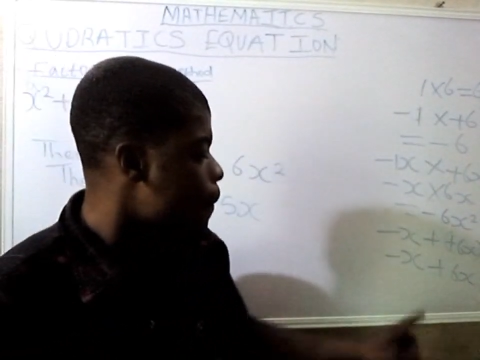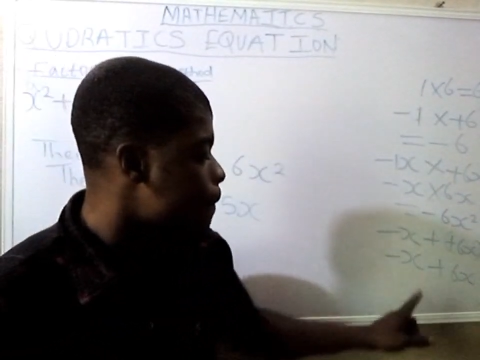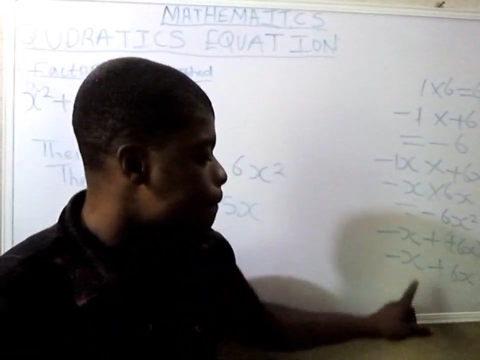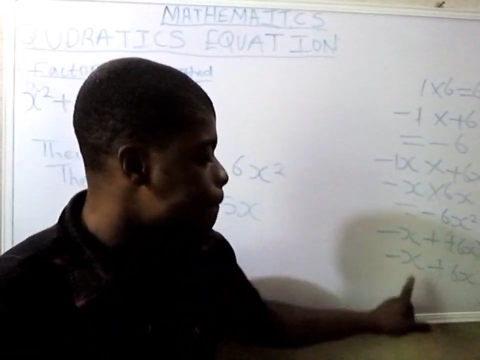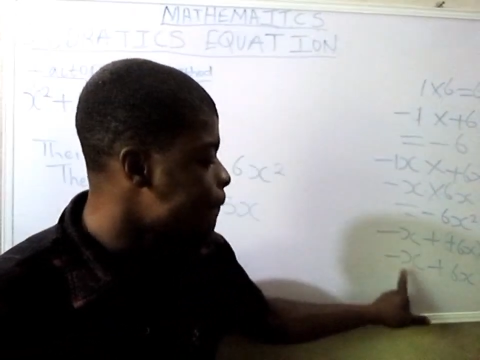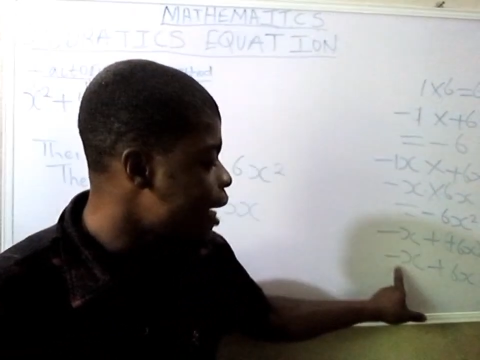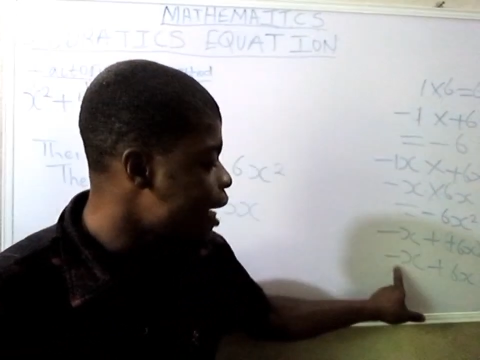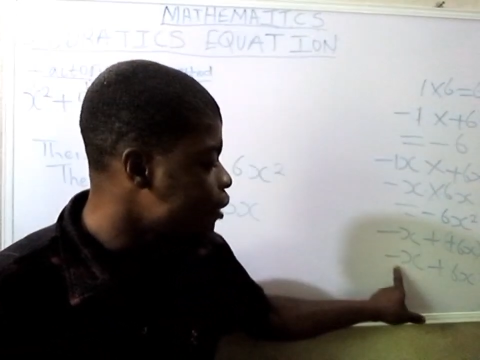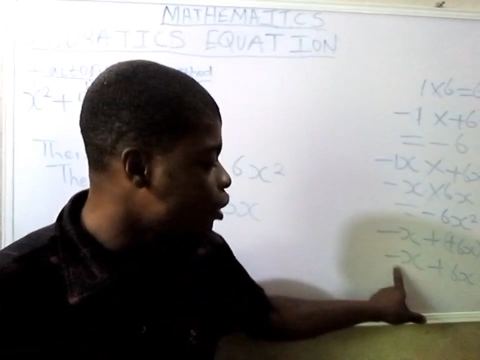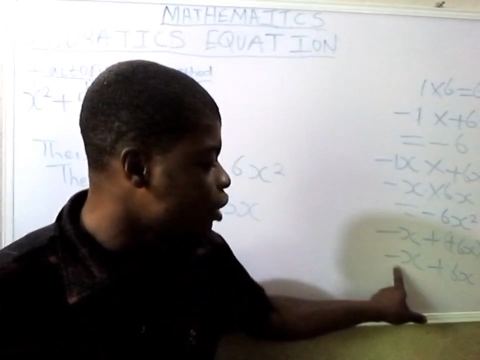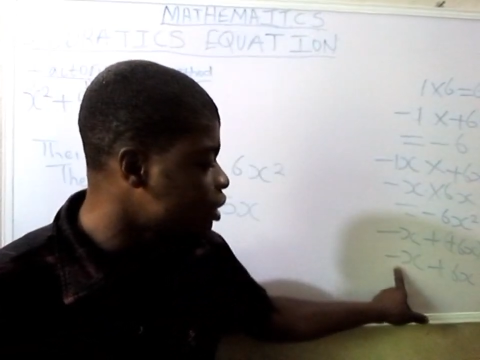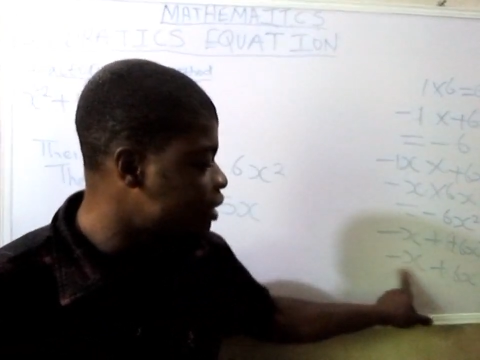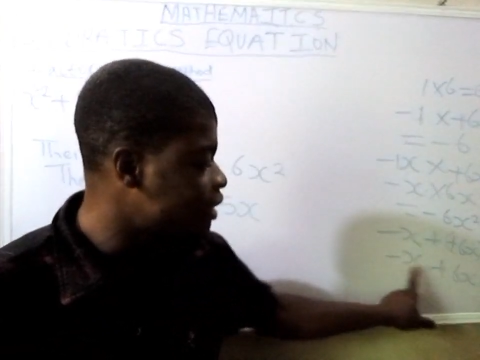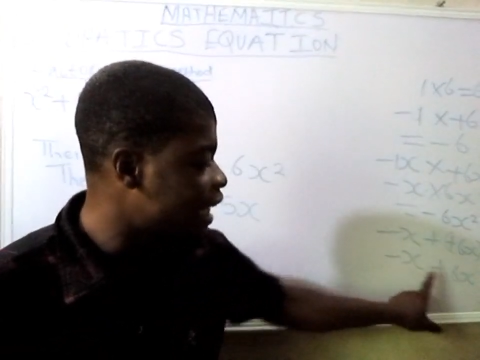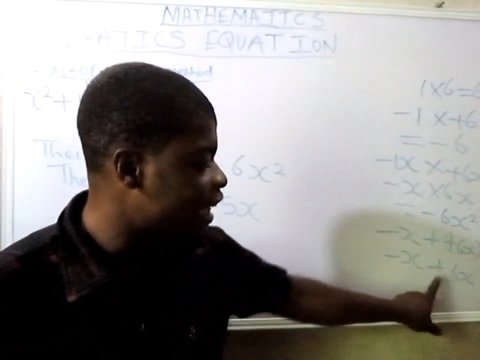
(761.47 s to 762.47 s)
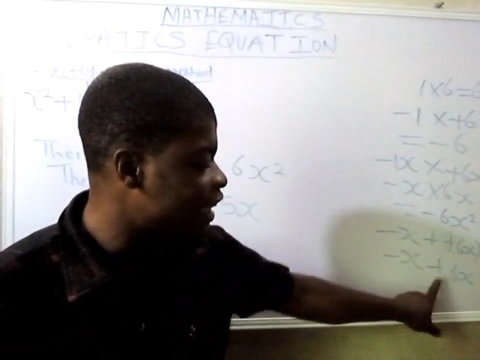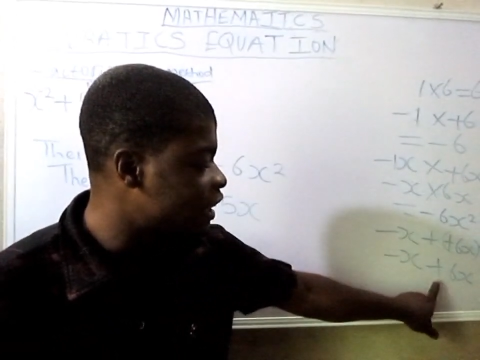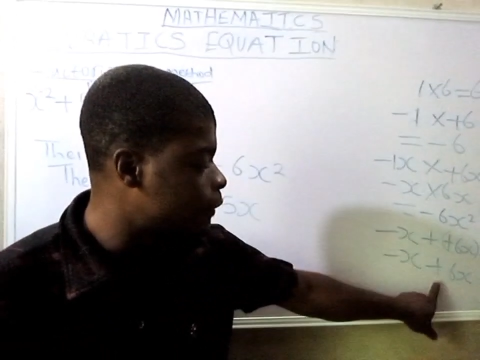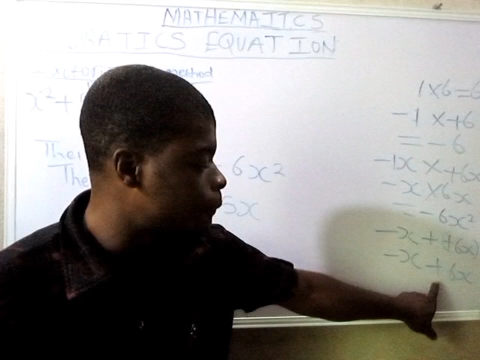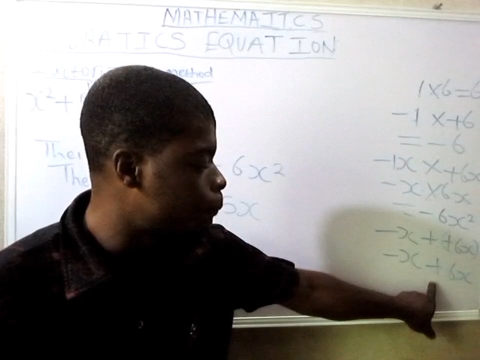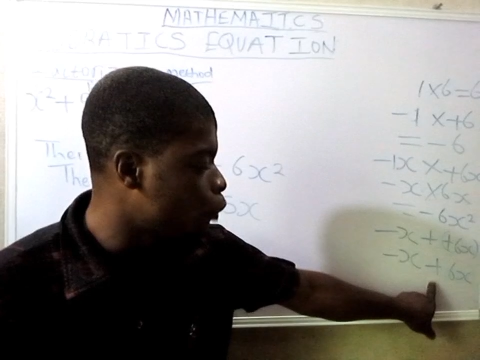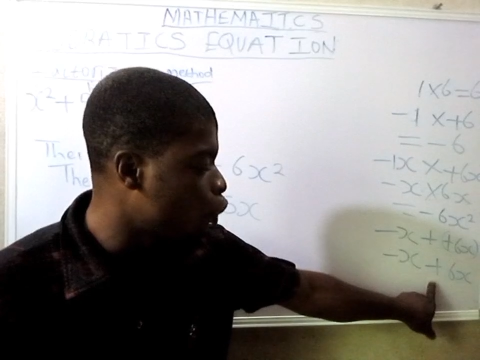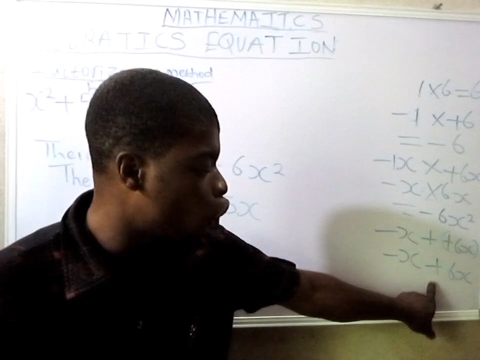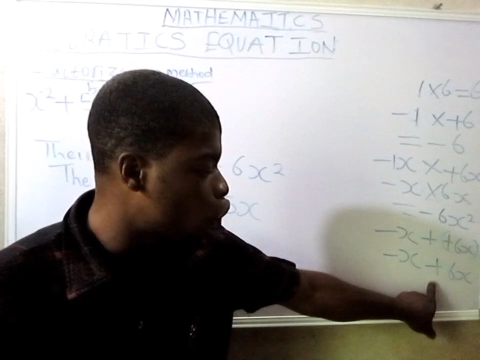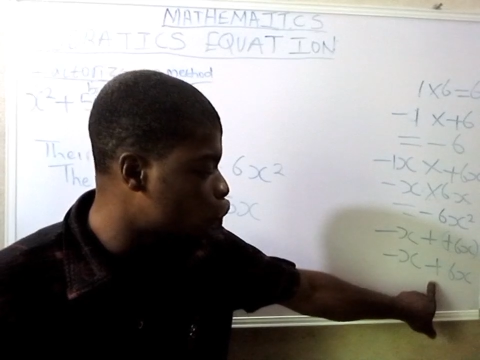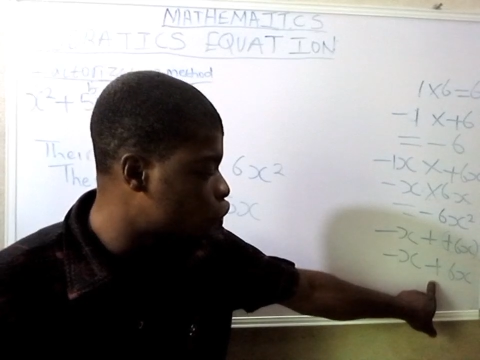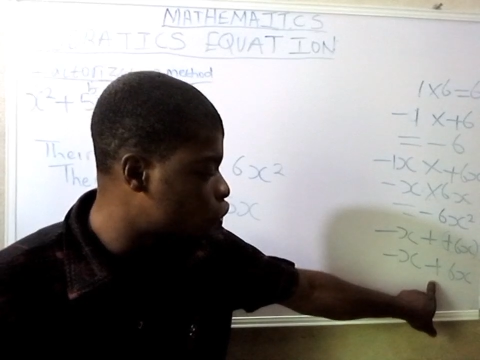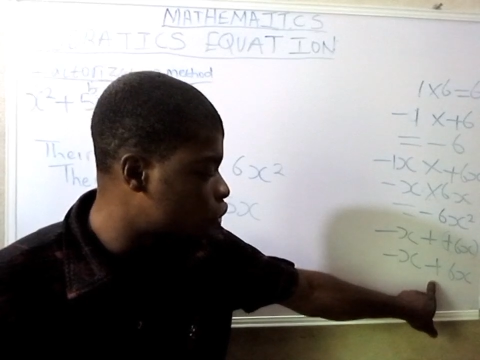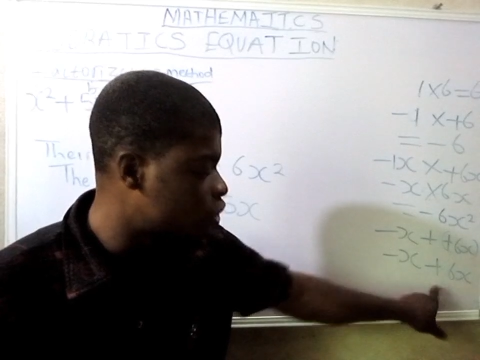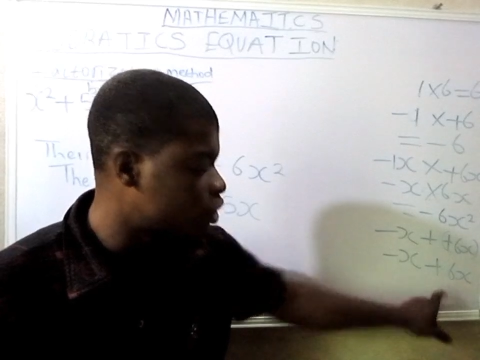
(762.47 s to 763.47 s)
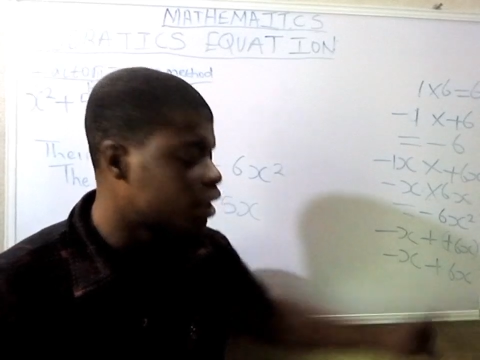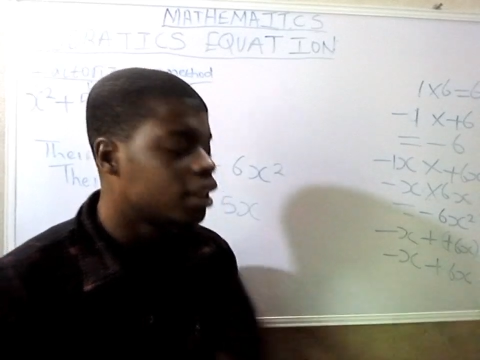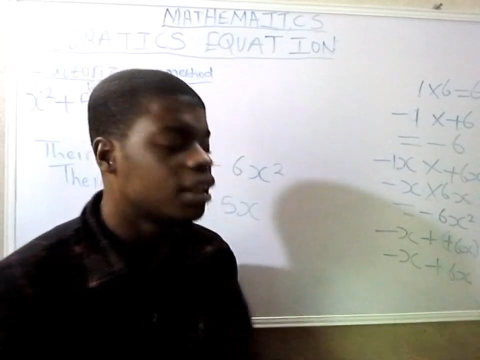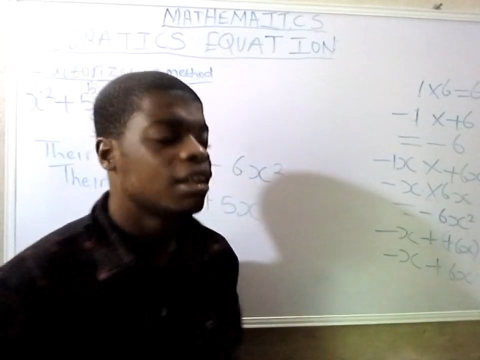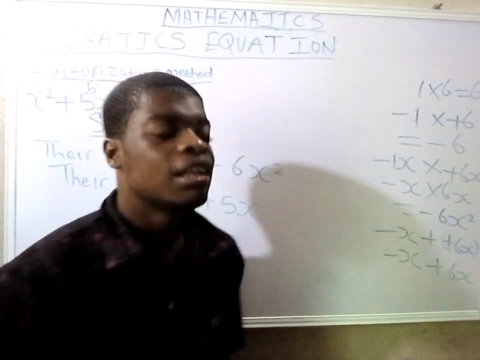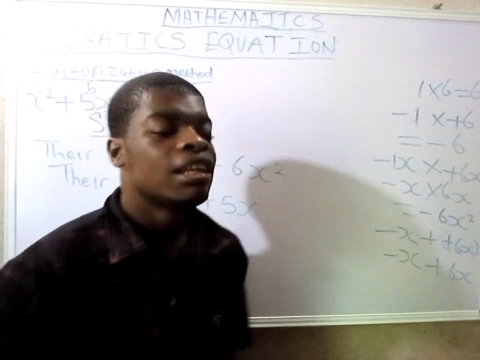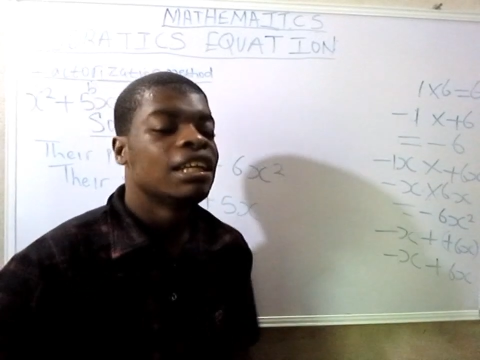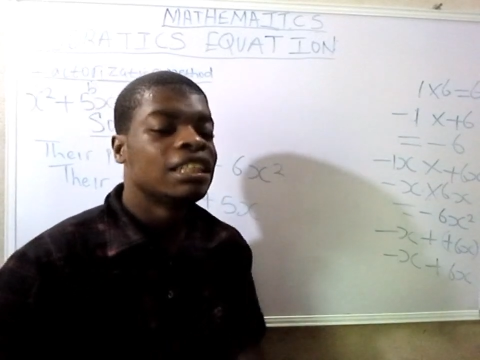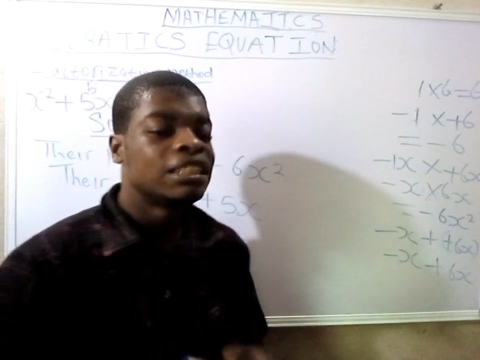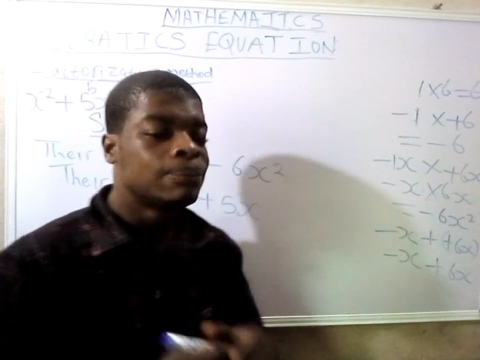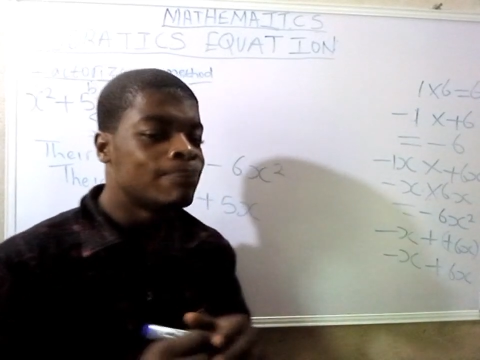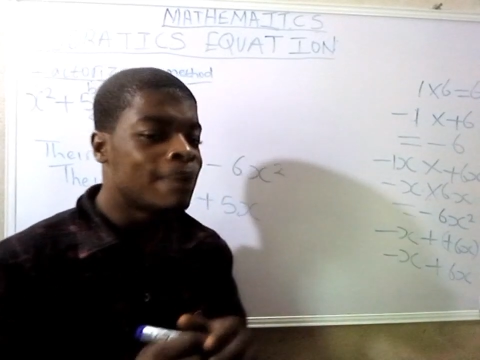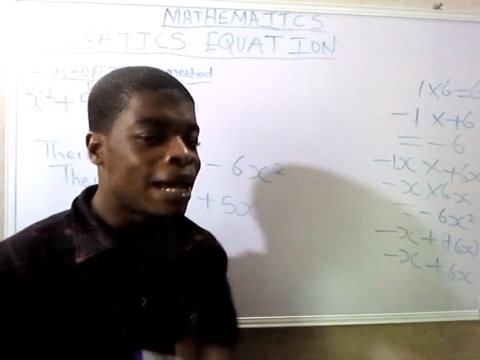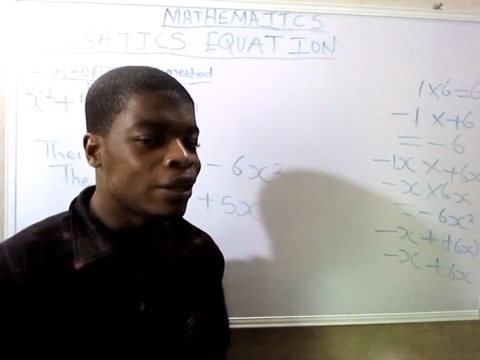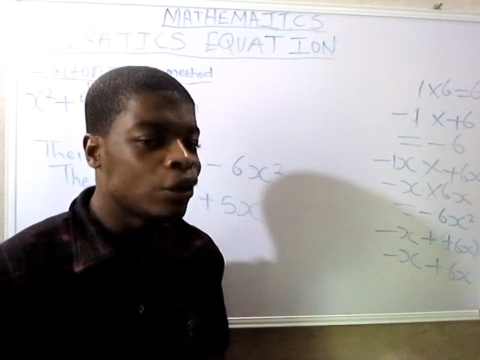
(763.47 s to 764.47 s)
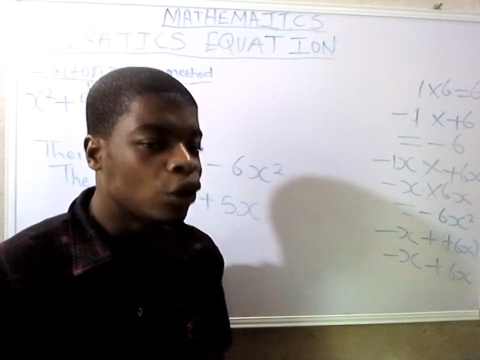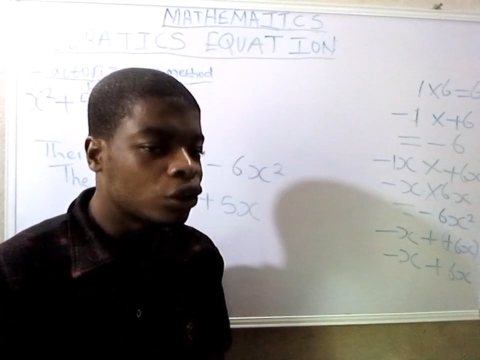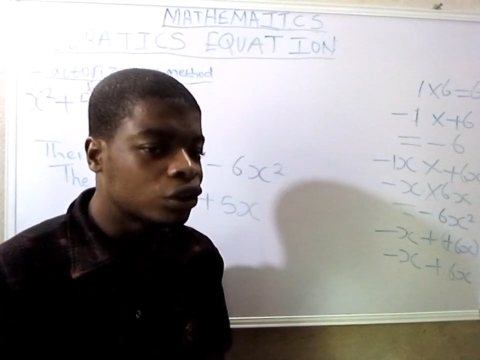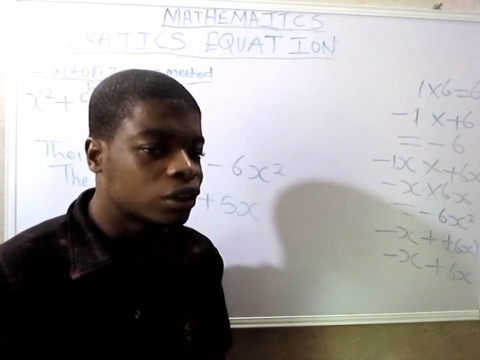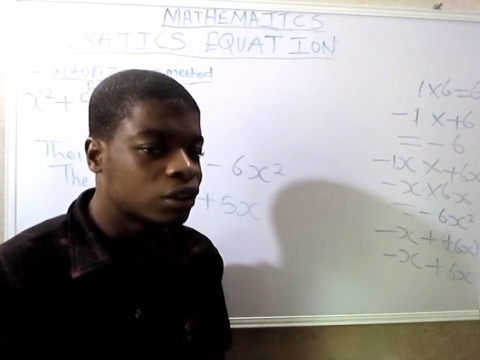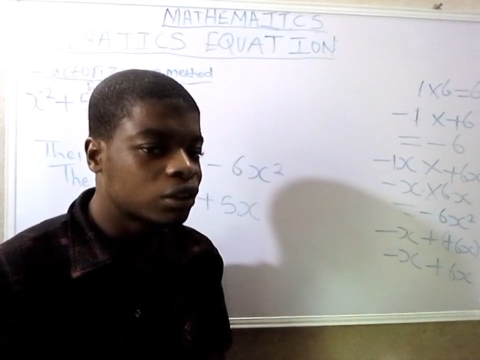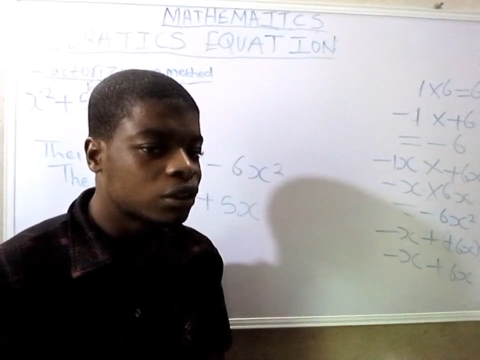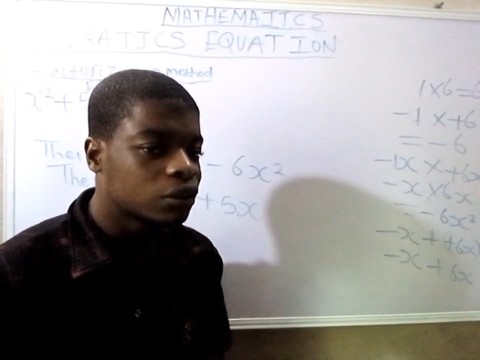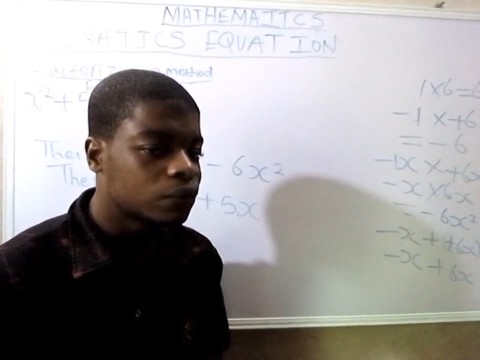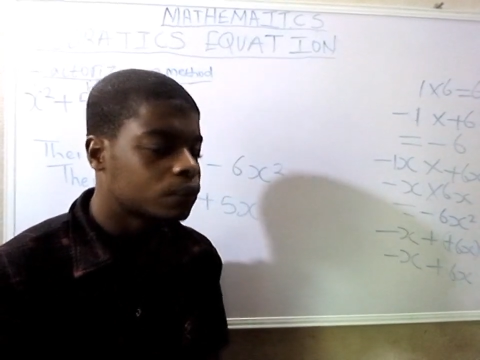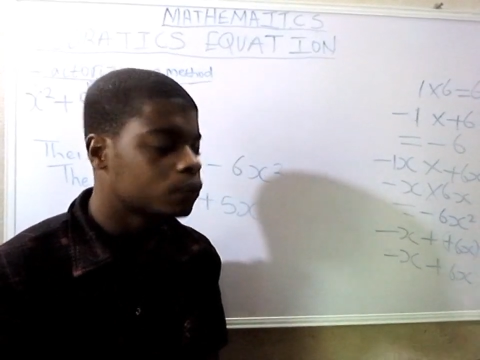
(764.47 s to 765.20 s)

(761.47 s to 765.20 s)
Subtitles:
minus times plus is minus.